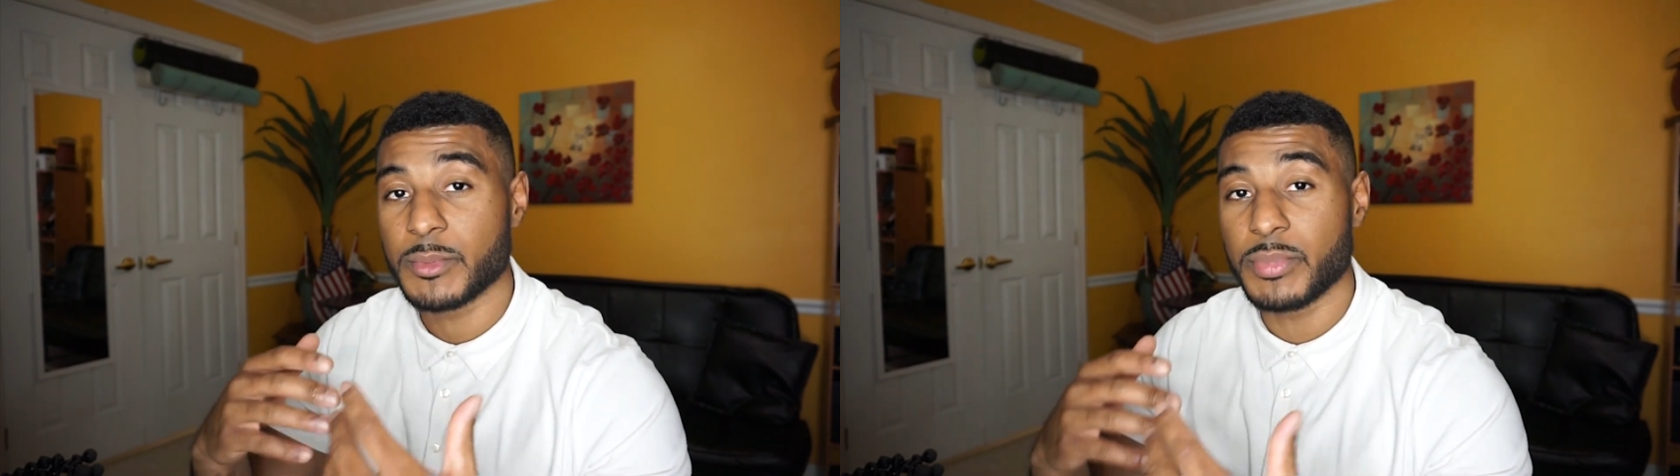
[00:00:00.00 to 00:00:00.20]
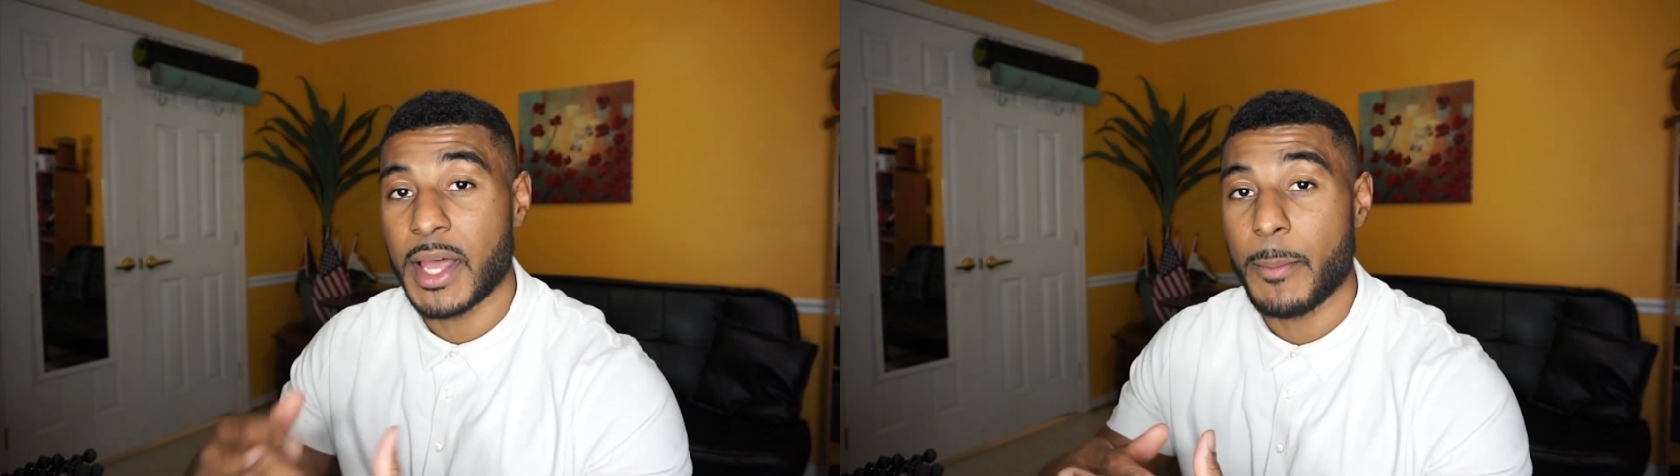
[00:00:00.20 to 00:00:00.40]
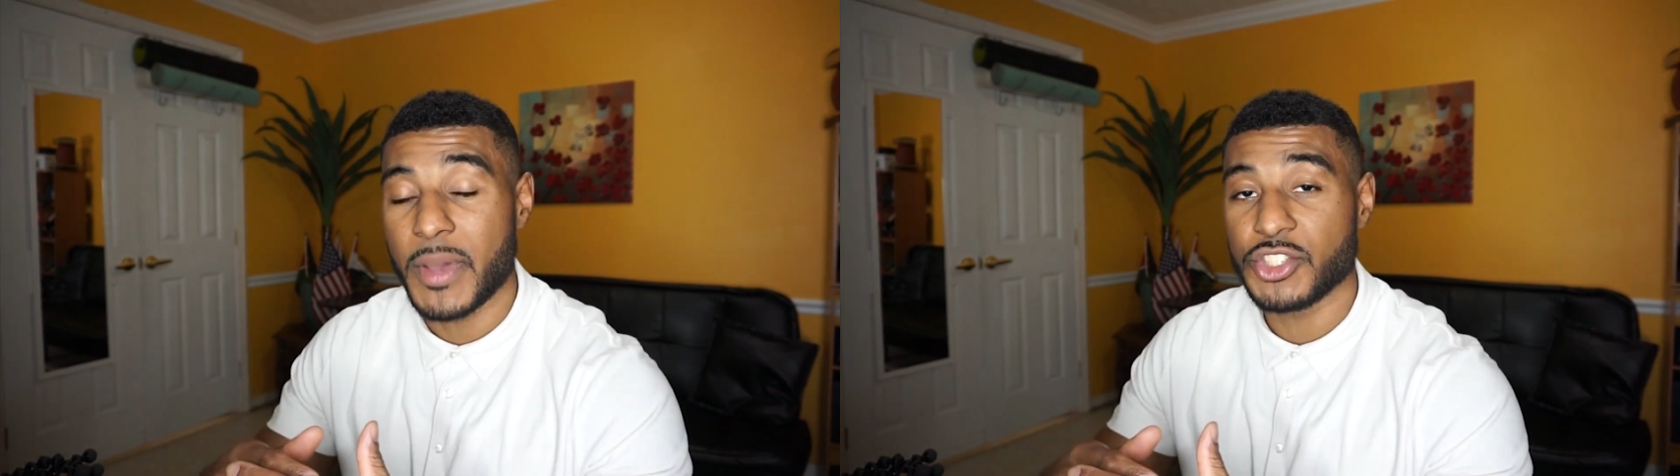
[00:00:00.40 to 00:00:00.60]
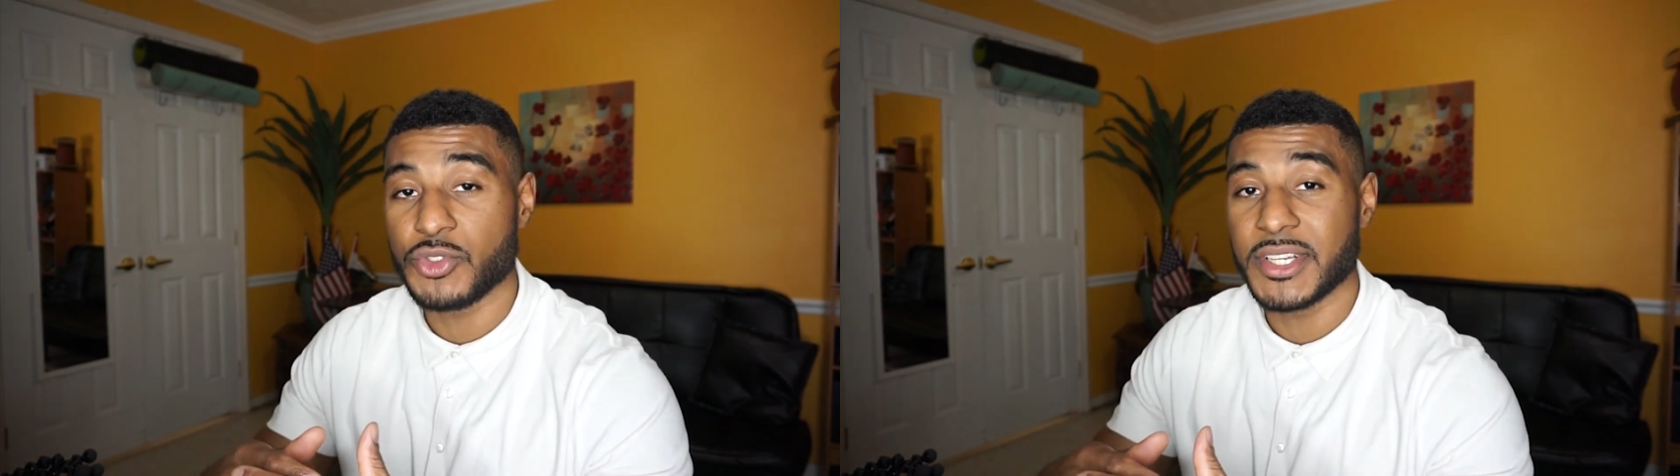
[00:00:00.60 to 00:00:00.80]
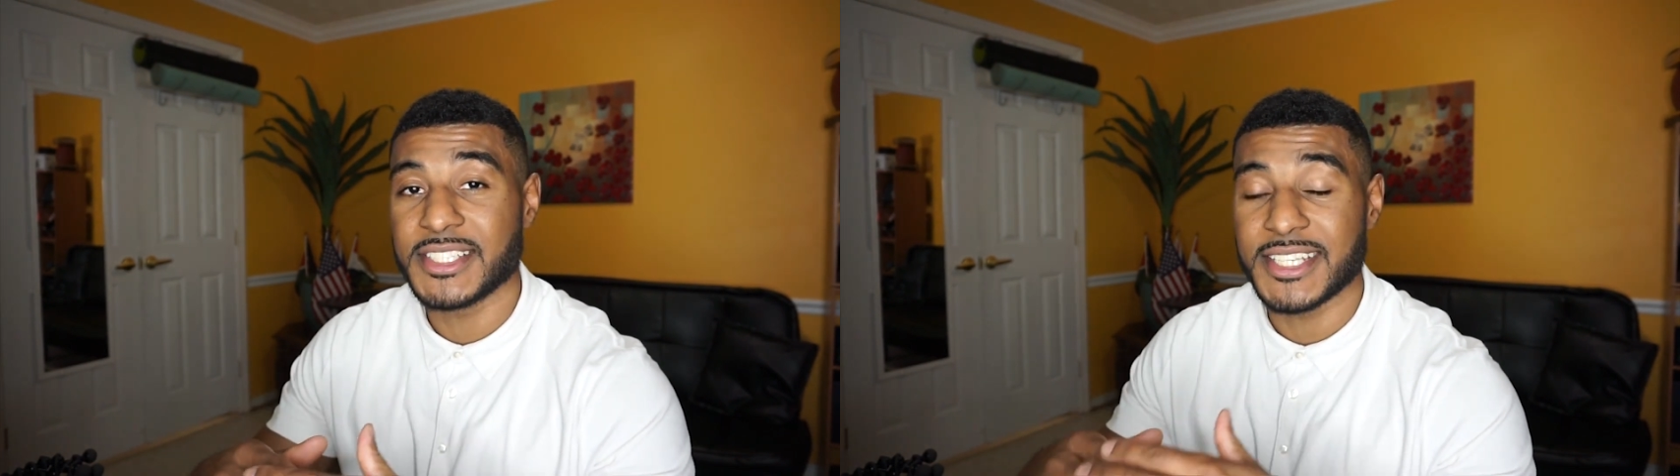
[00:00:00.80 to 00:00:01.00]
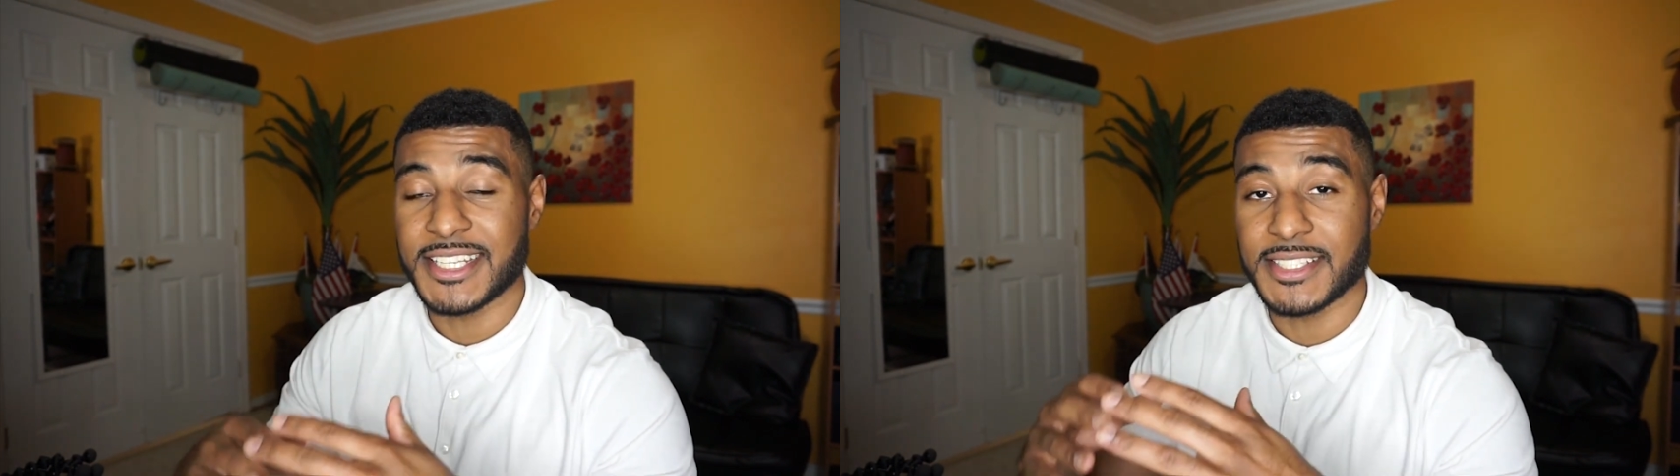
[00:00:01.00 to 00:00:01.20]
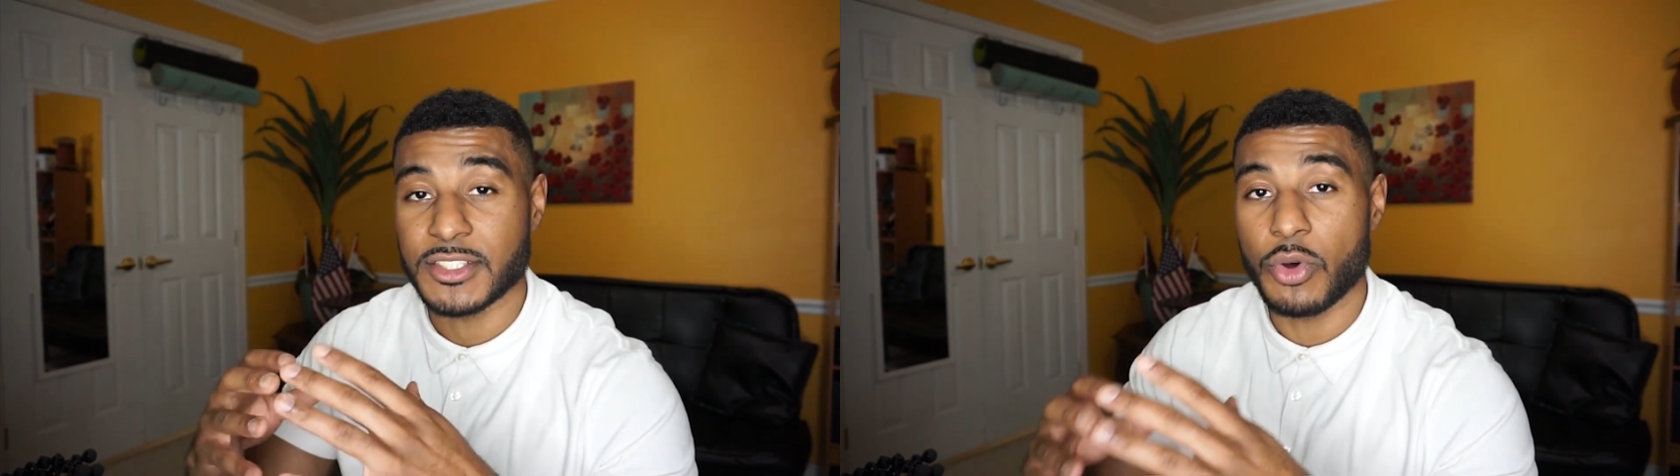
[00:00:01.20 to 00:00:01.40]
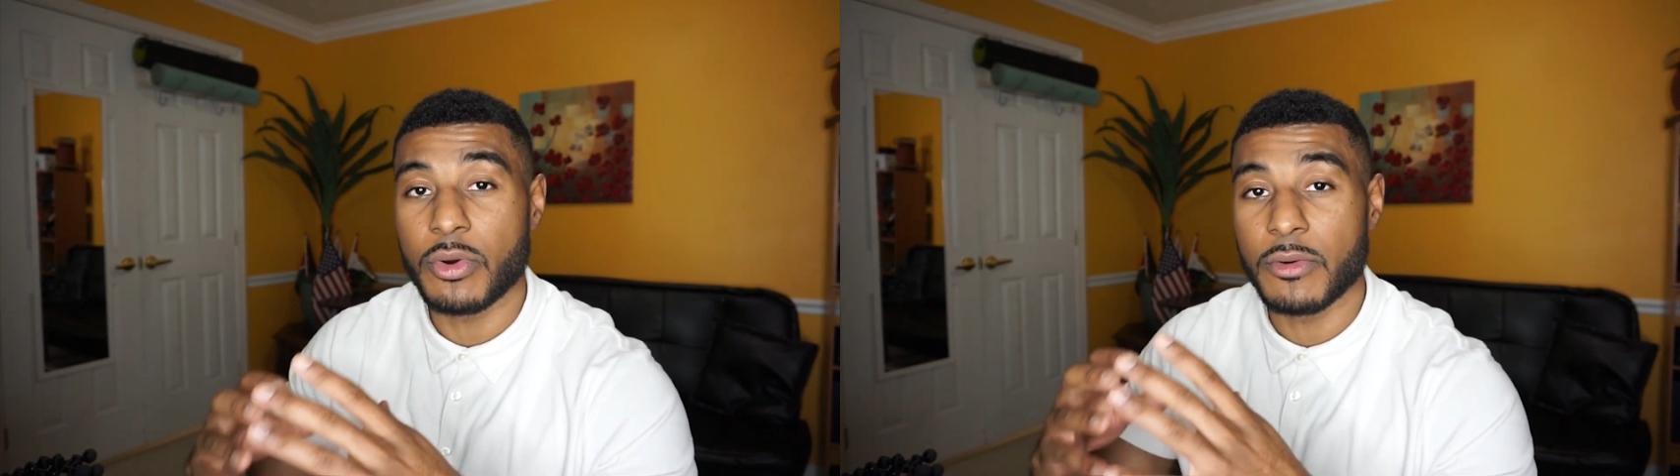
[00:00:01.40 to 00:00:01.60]
to plyometrics is the
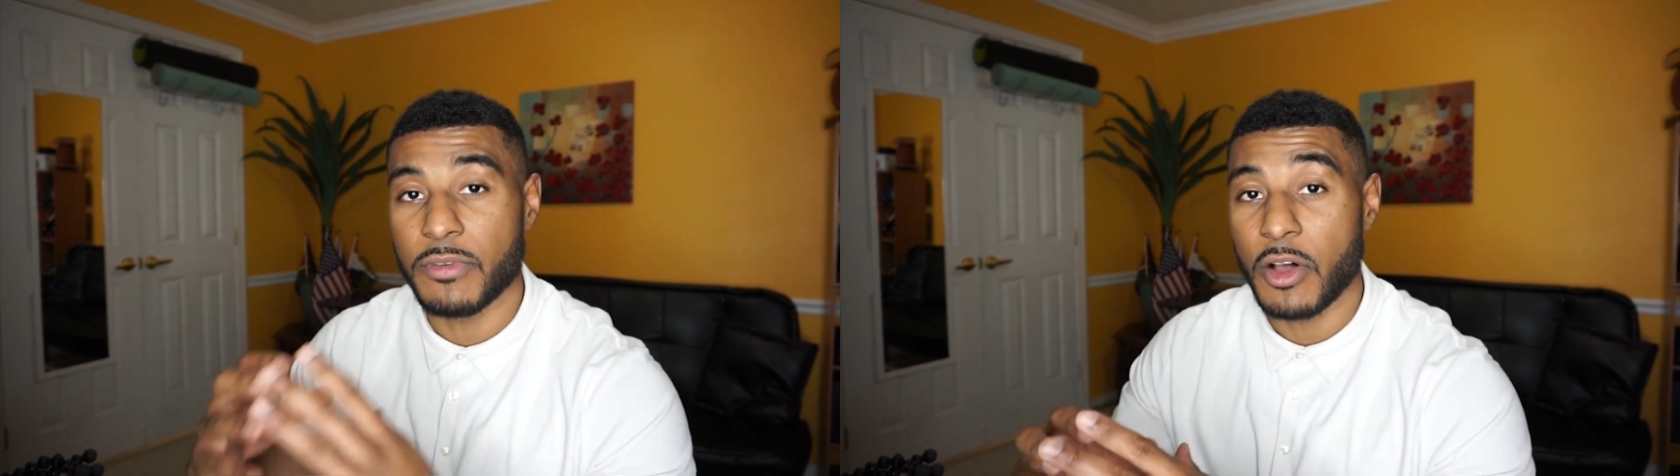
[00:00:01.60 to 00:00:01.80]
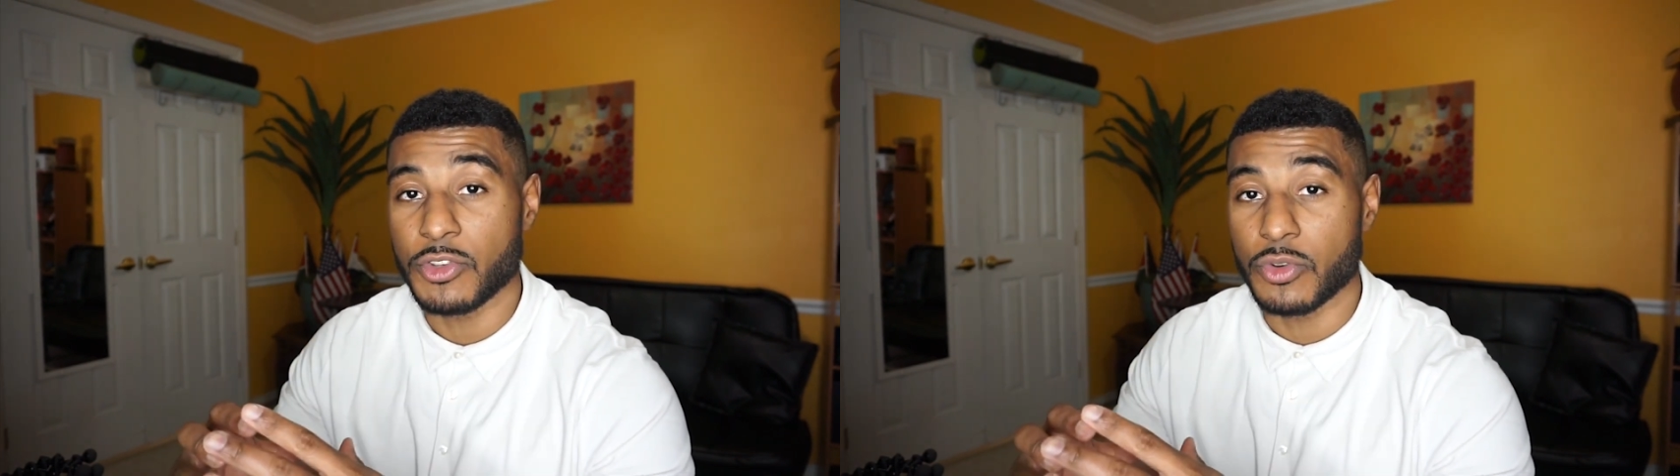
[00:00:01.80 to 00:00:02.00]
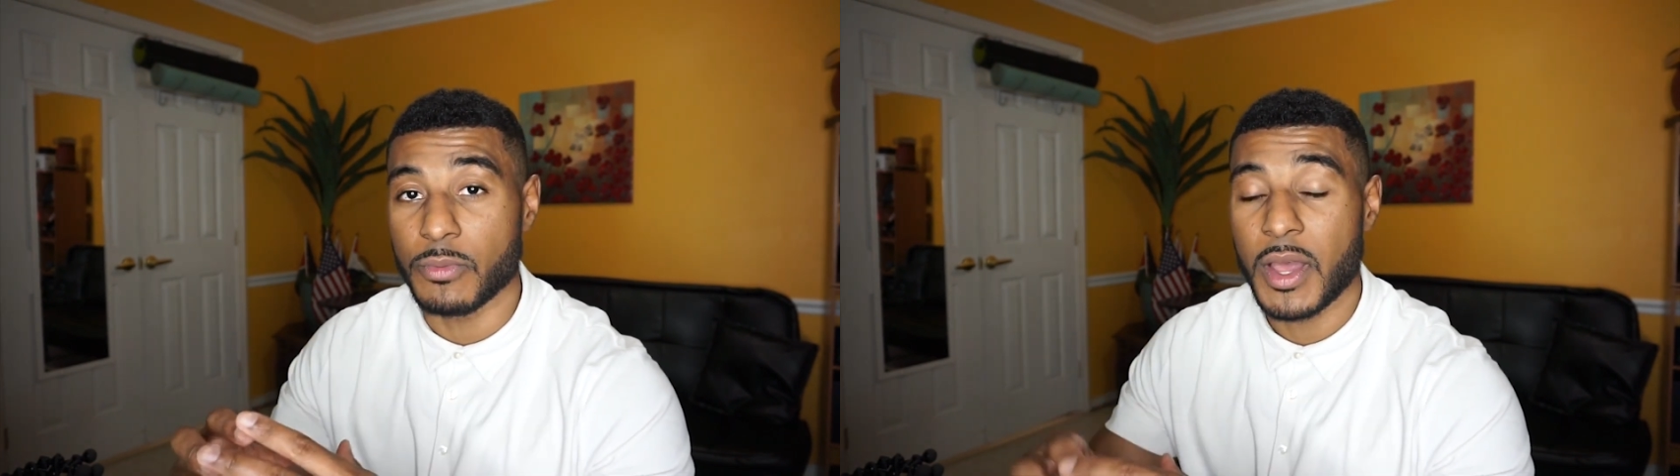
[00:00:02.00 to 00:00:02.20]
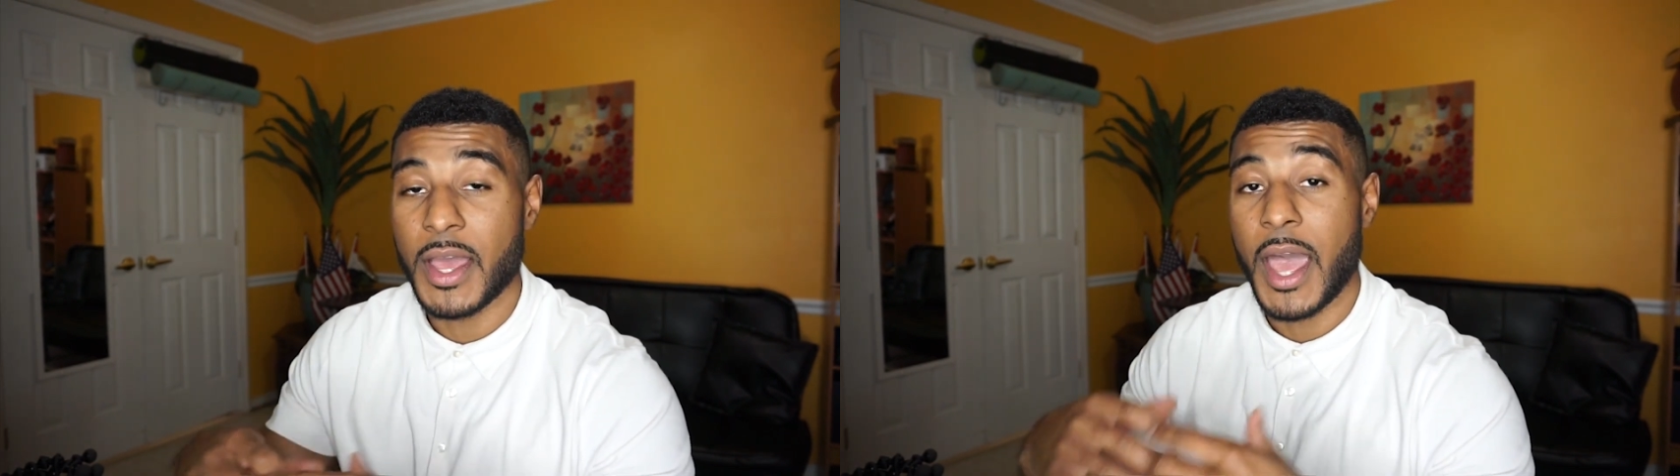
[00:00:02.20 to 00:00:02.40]
total volume.